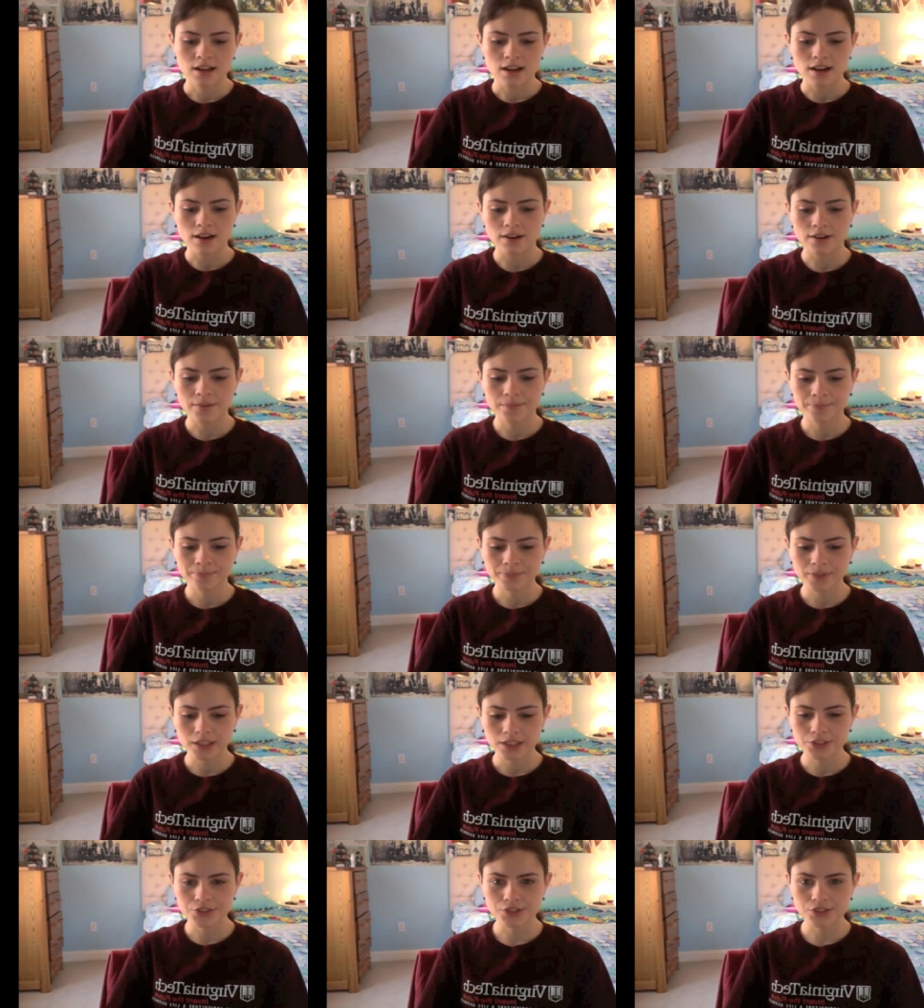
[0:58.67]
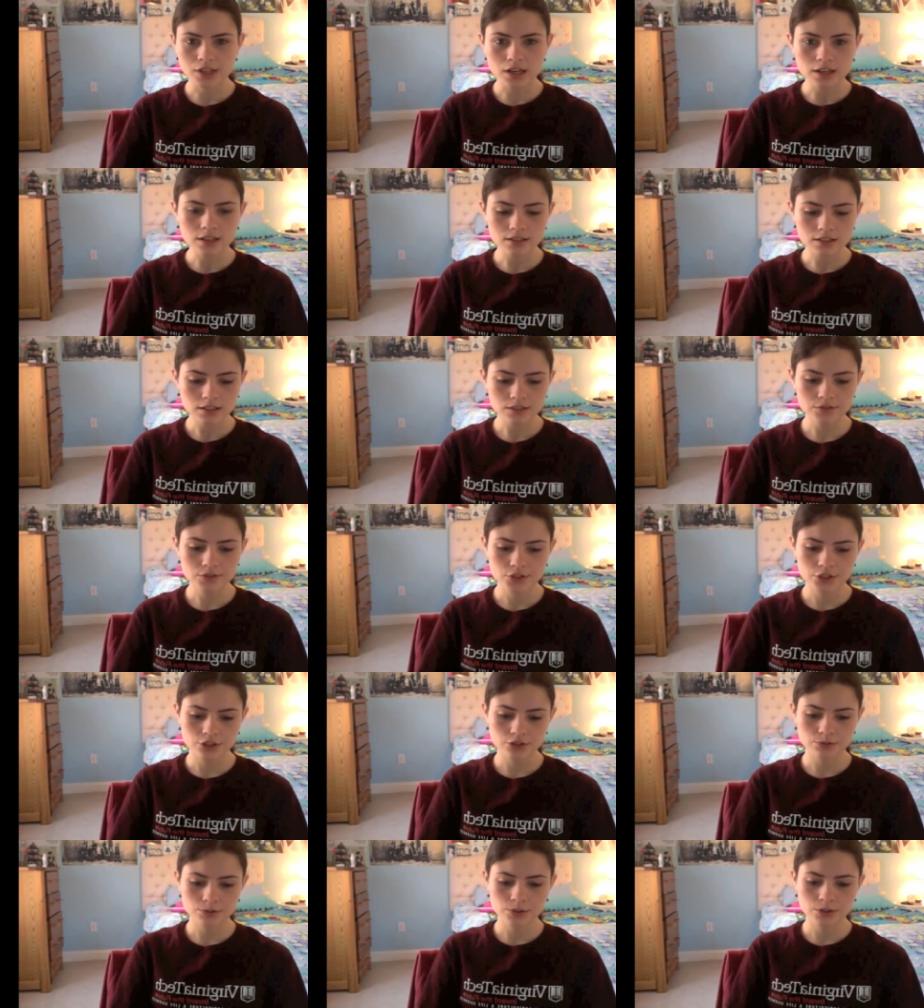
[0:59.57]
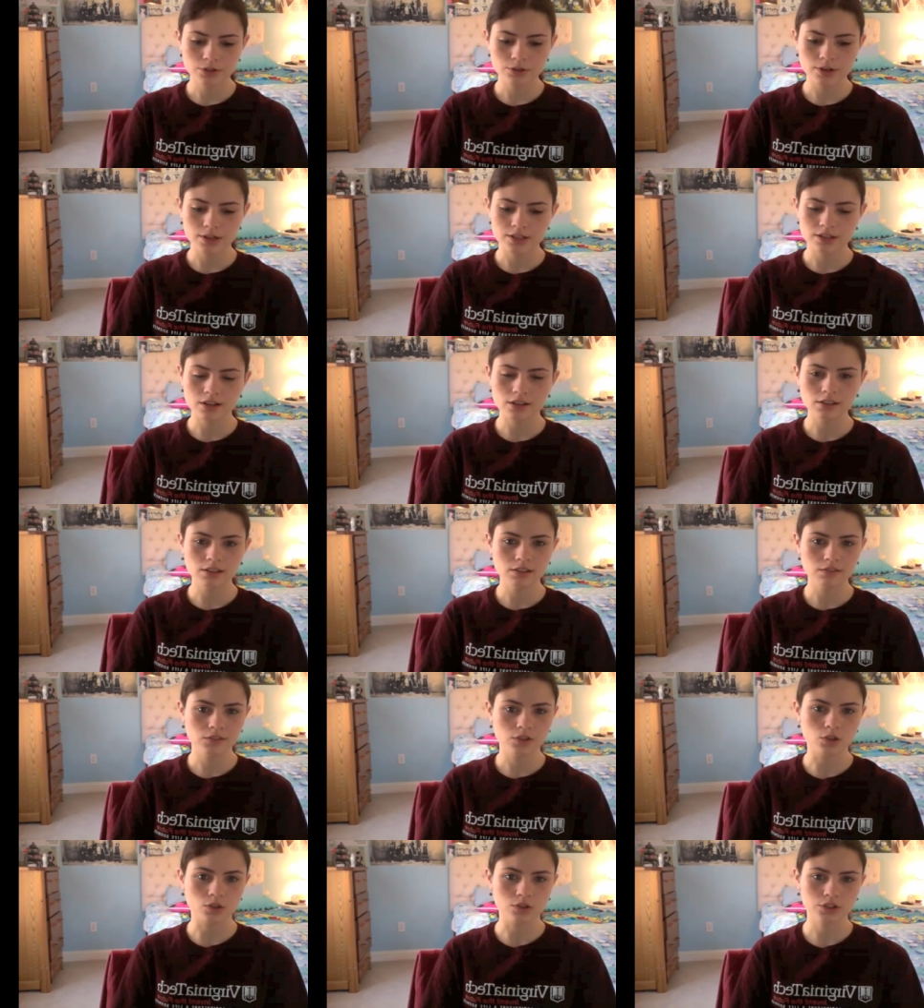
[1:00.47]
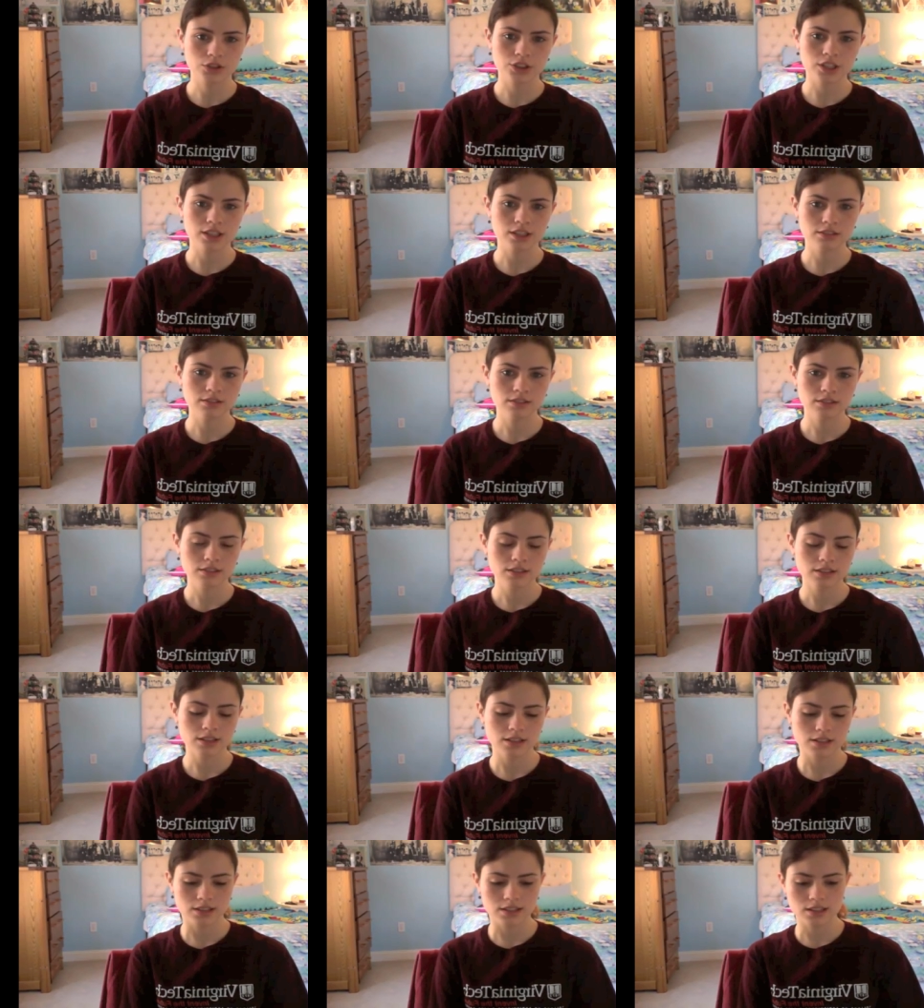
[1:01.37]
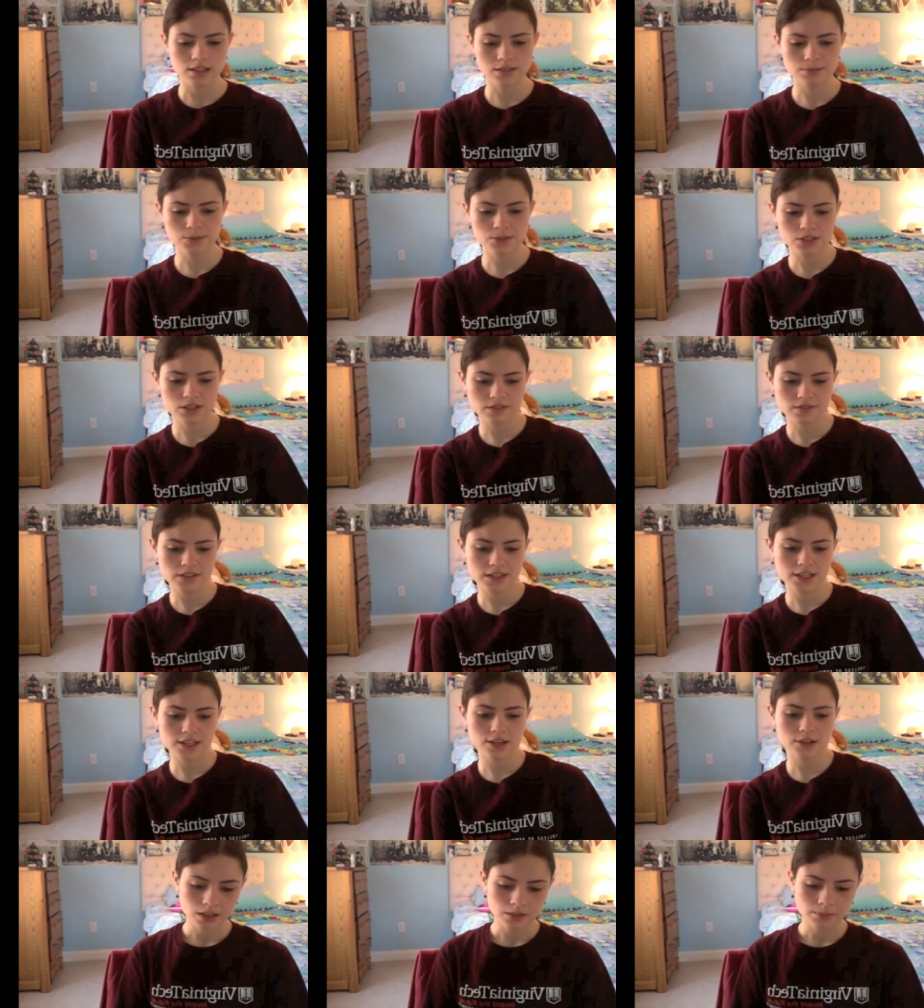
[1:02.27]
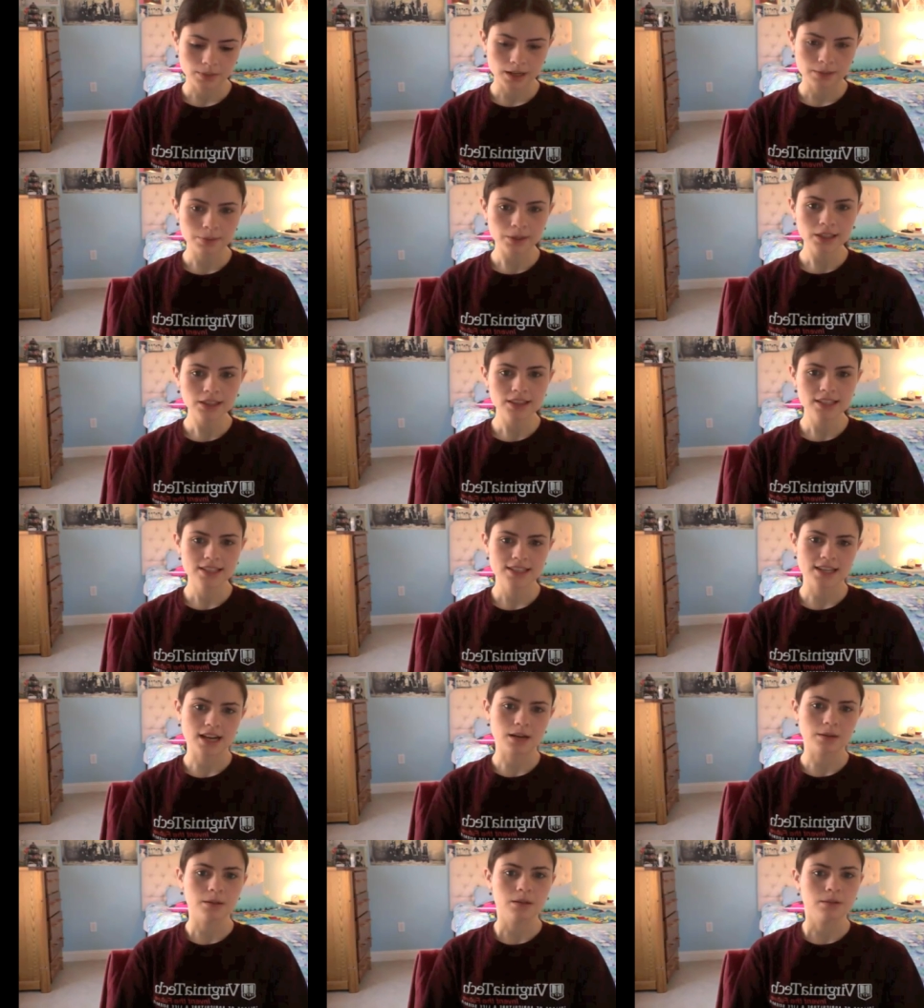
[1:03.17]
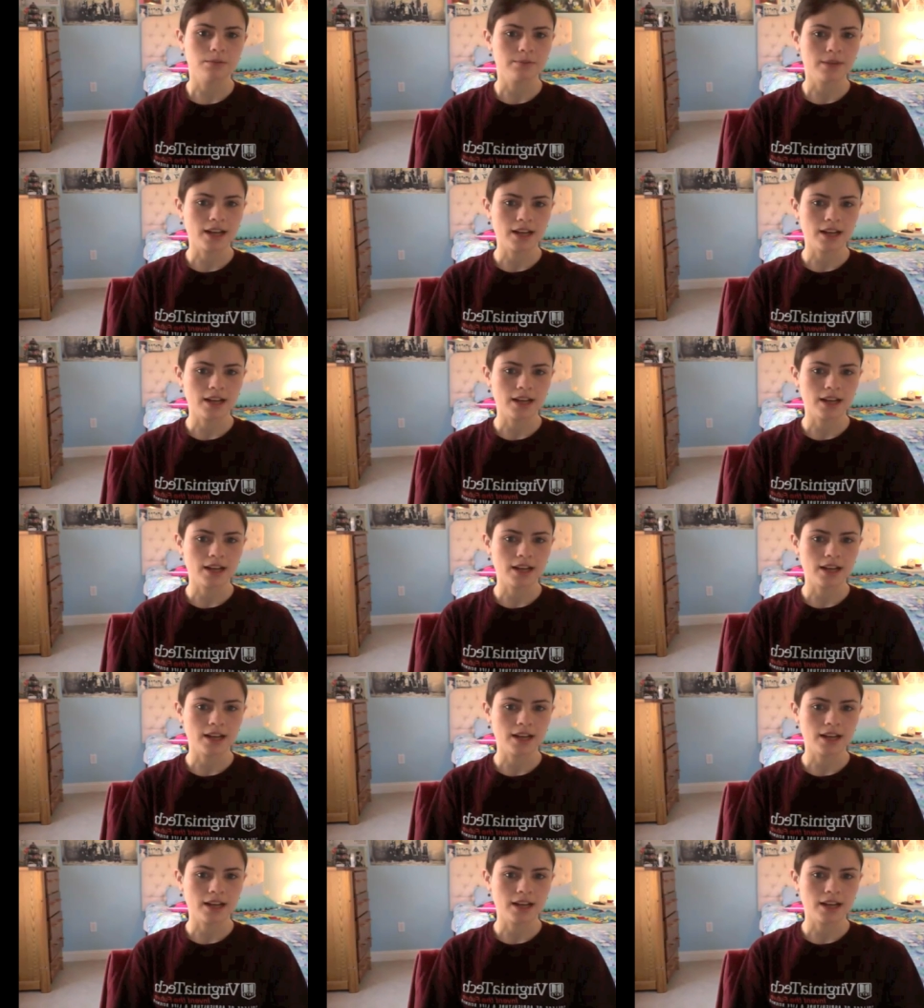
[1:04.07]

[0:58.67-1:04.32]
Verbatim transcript: Um, there's not a lot of Shinwoo and not a lot of Gongchan in this music video. I bought this album